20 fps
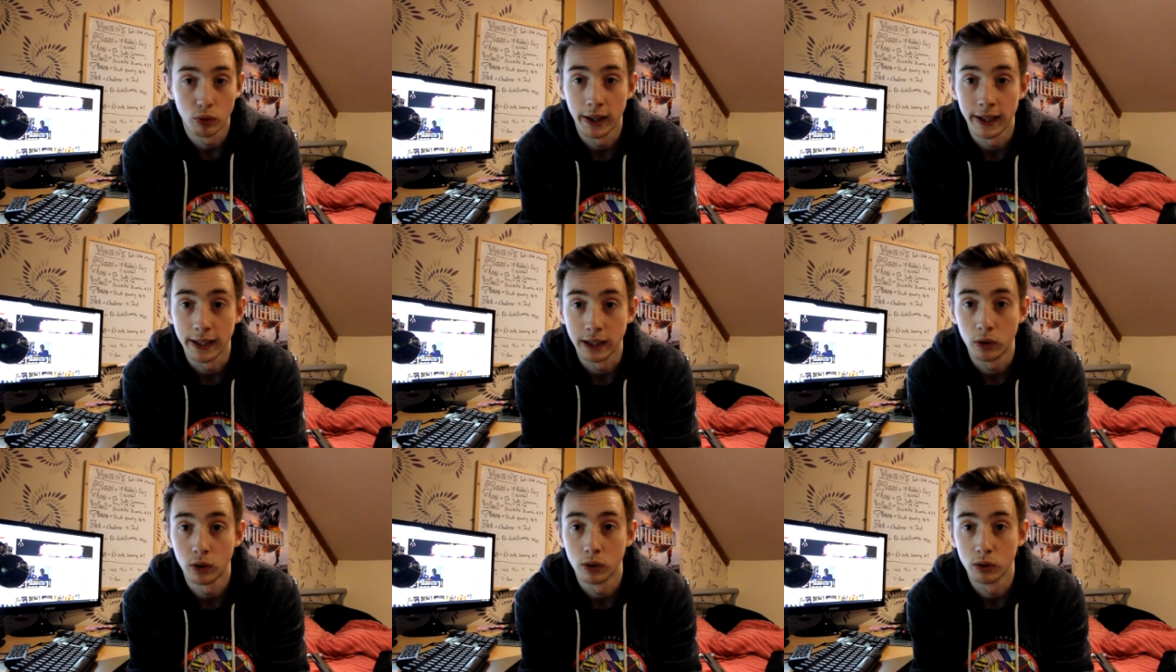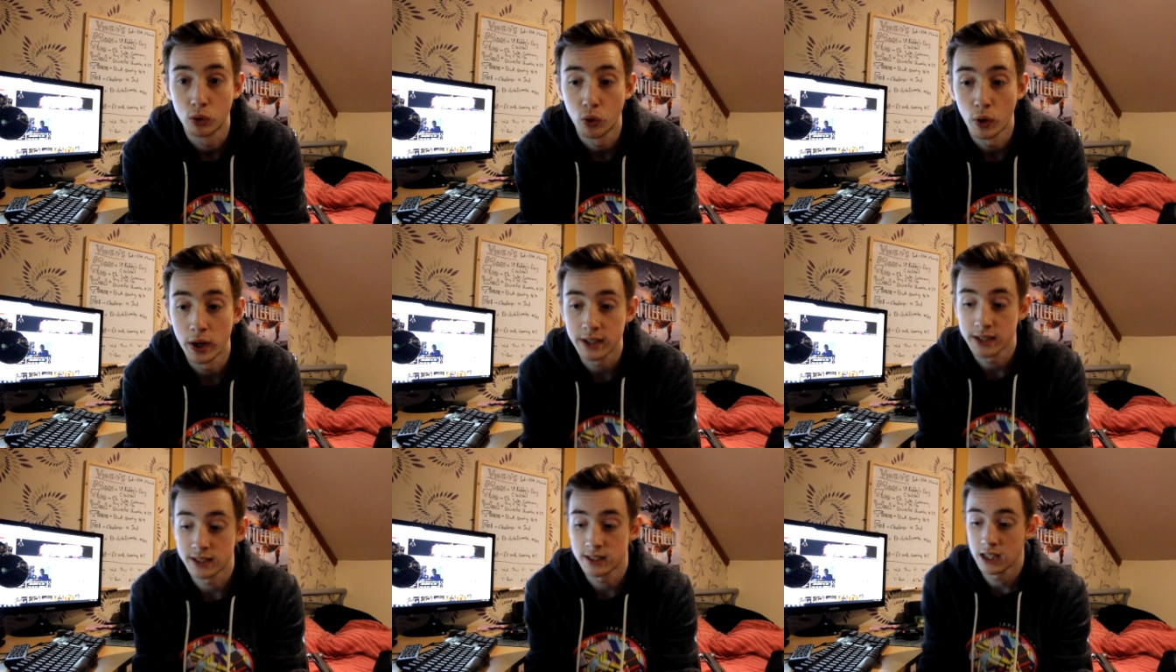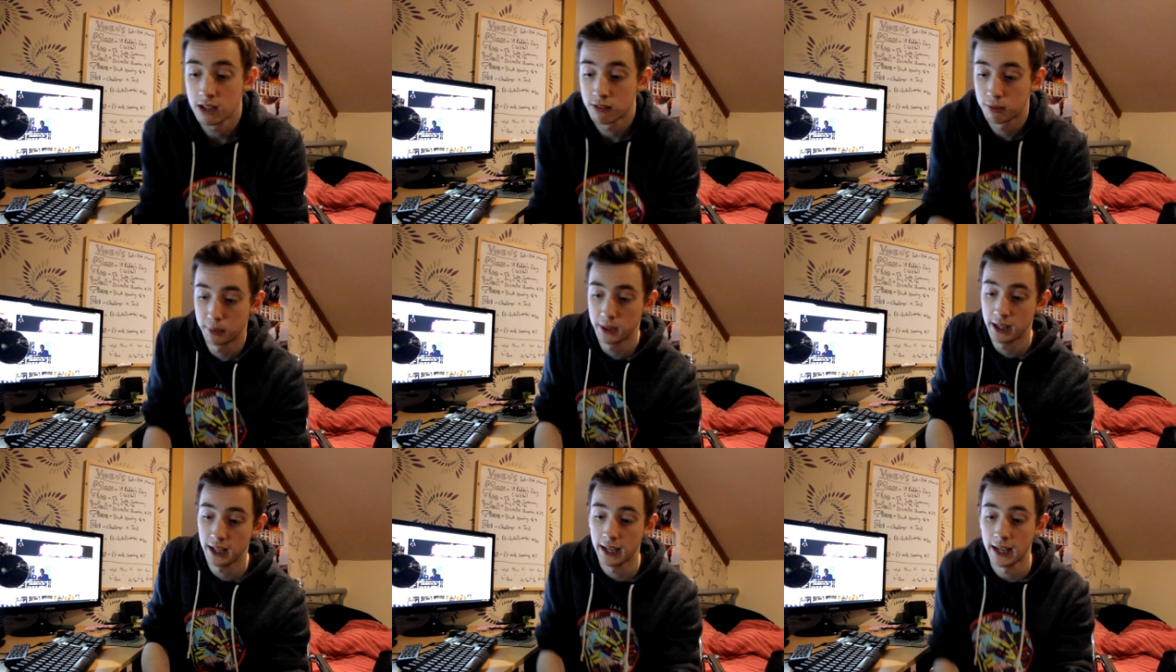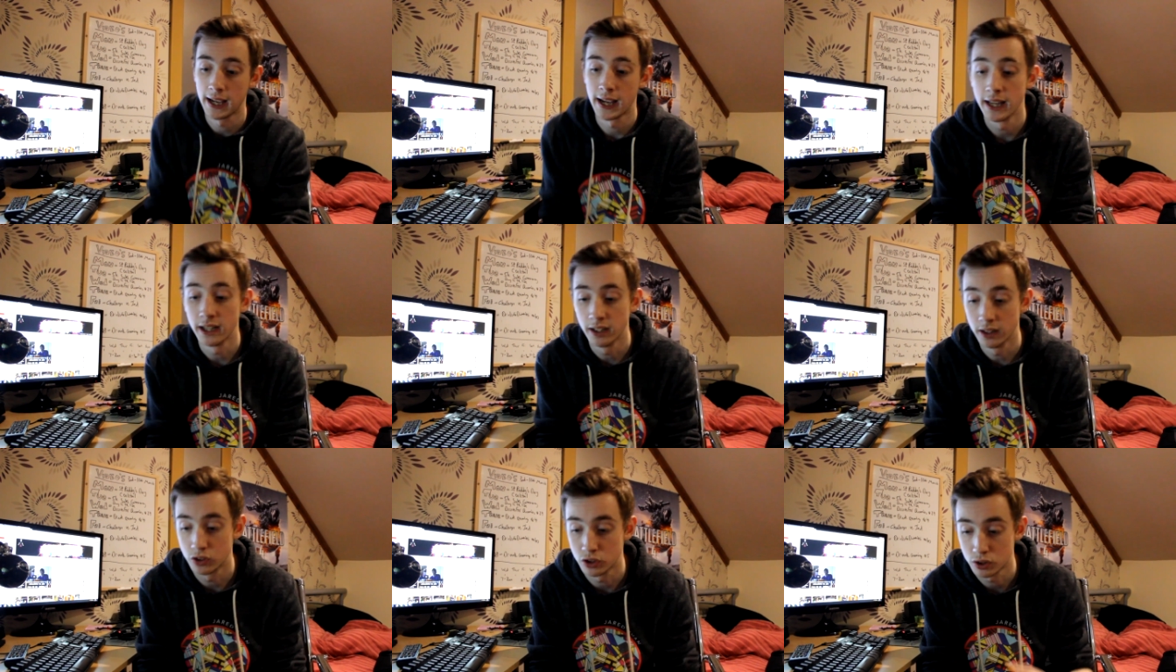Like, got great to see everybody
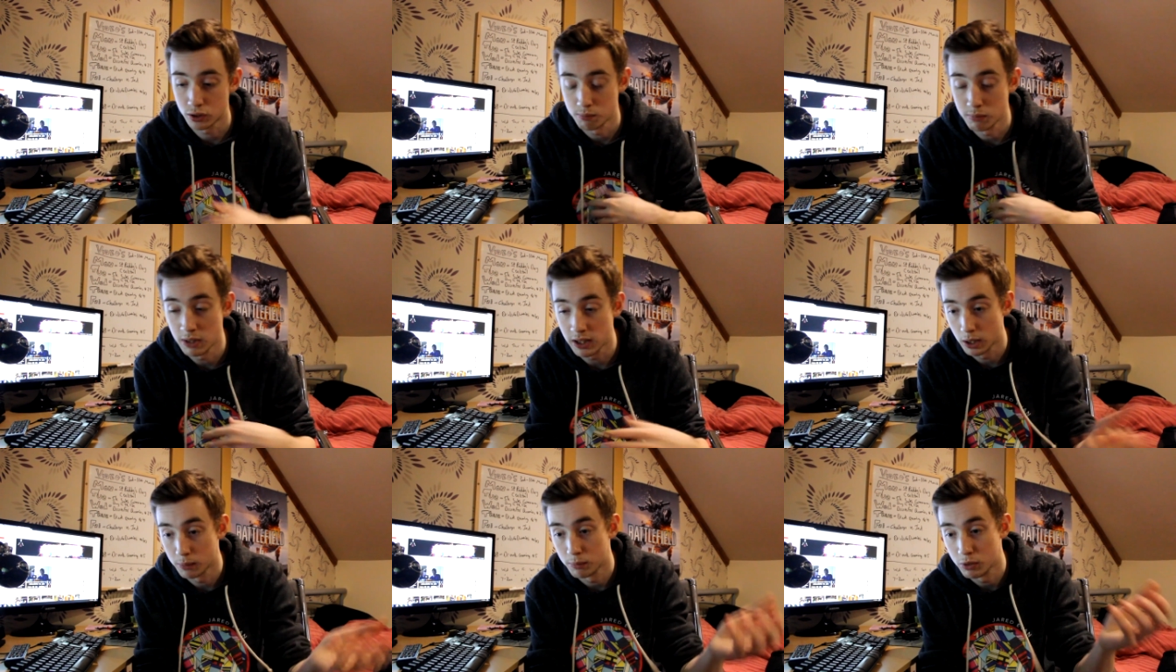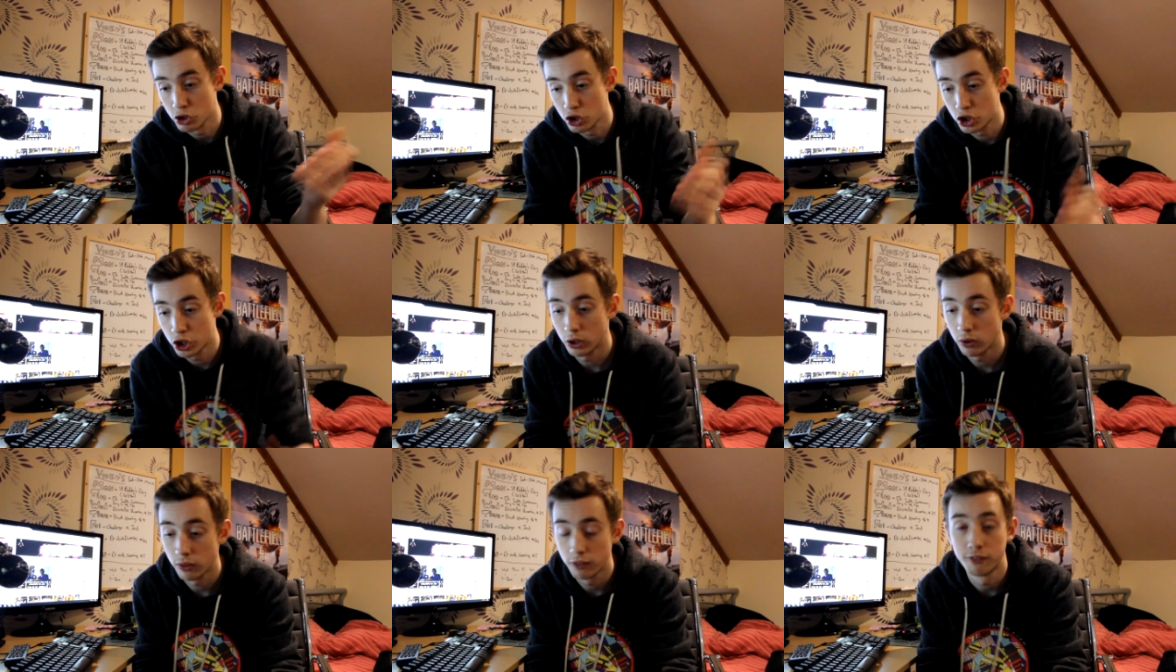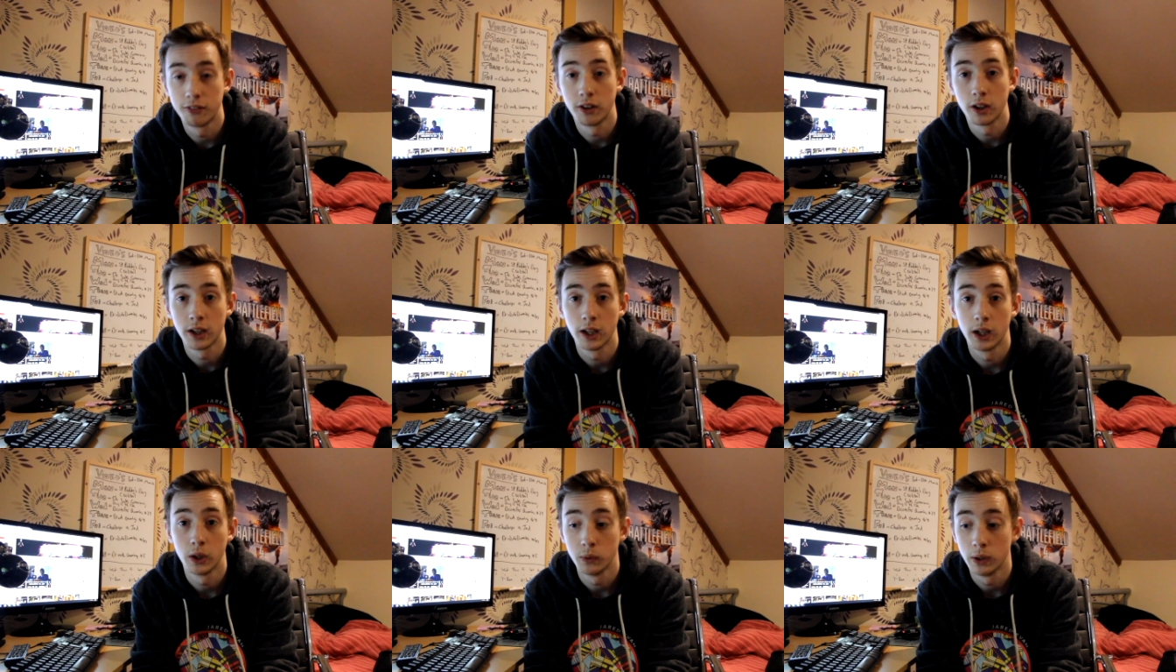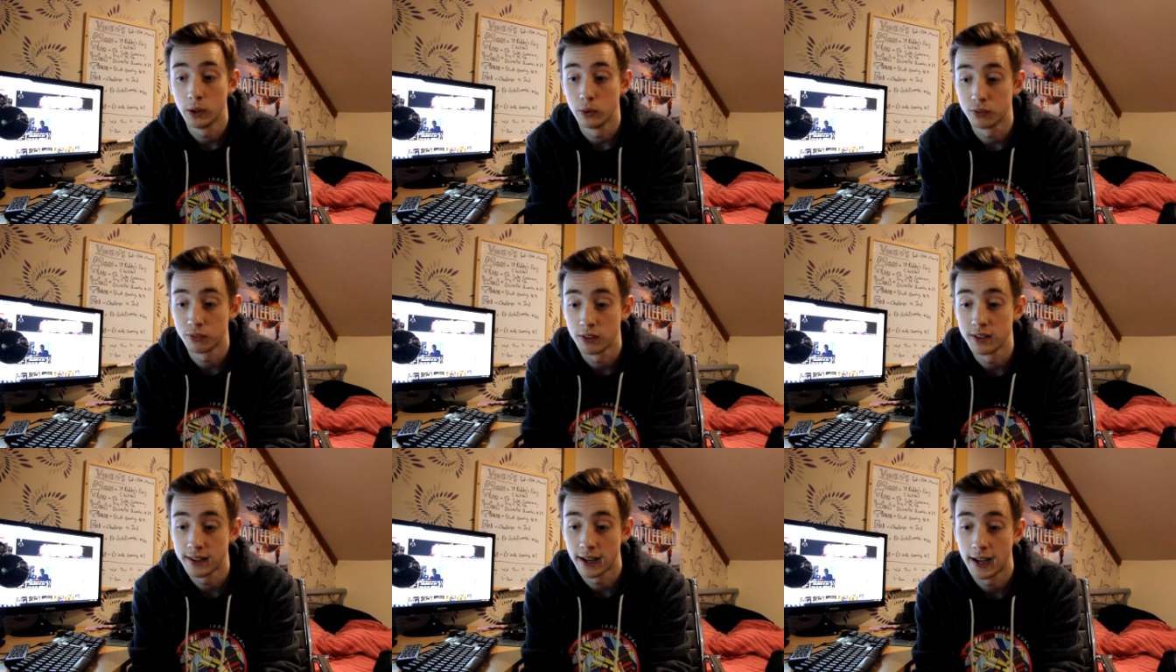again and just meet them and chill the fuck out. It
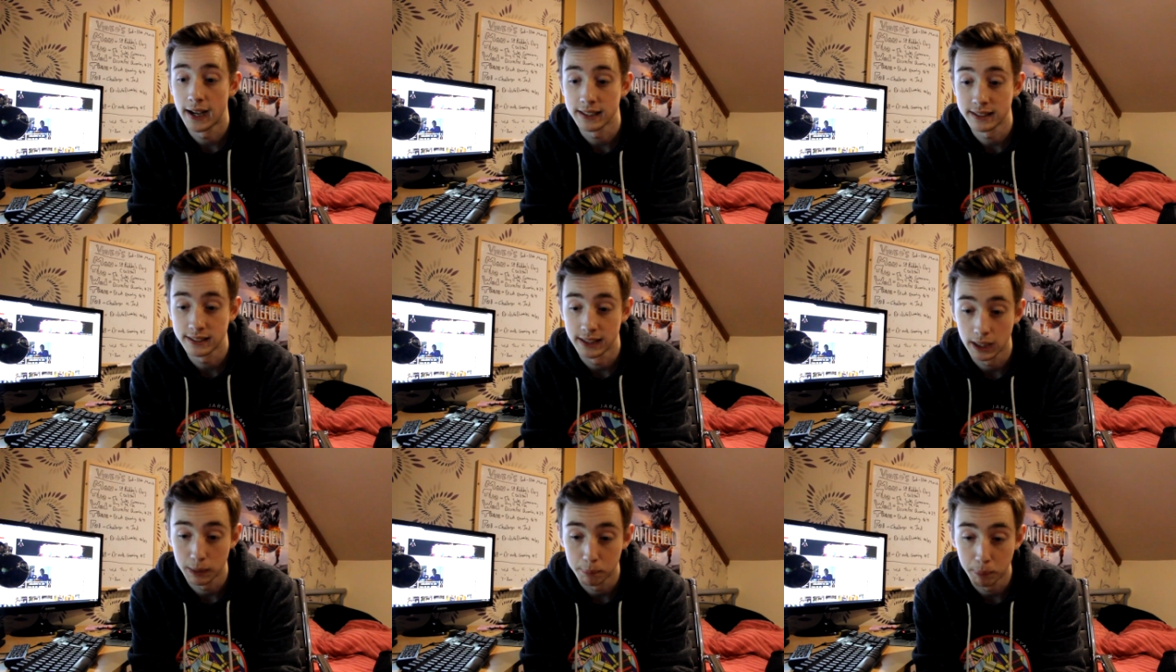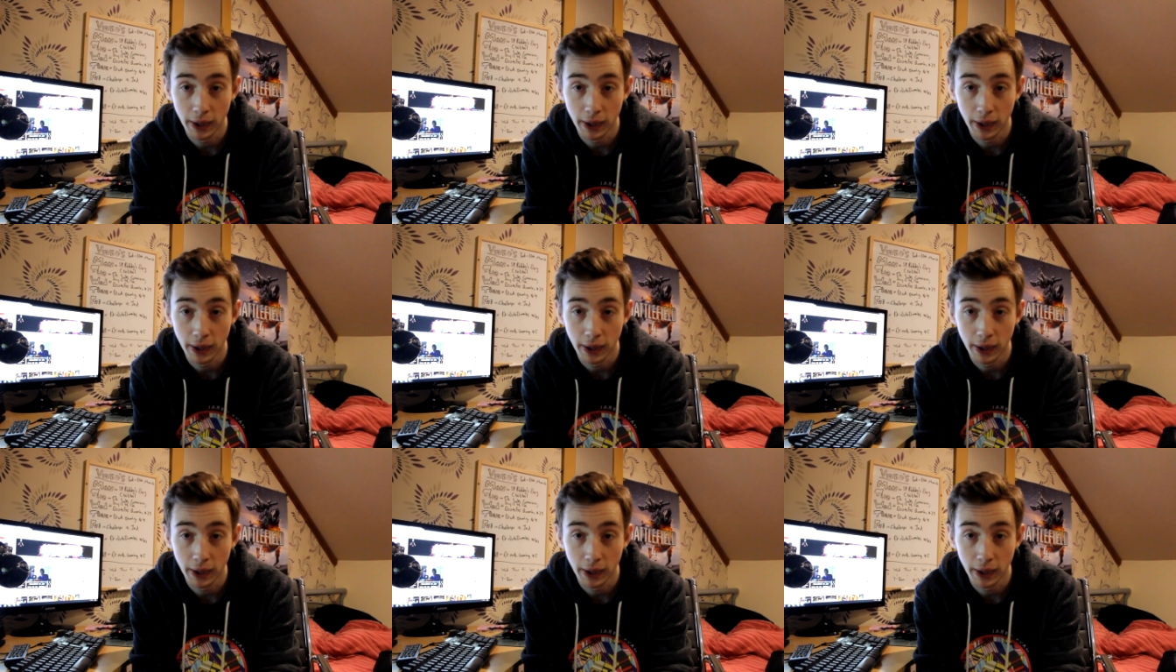was fantastic.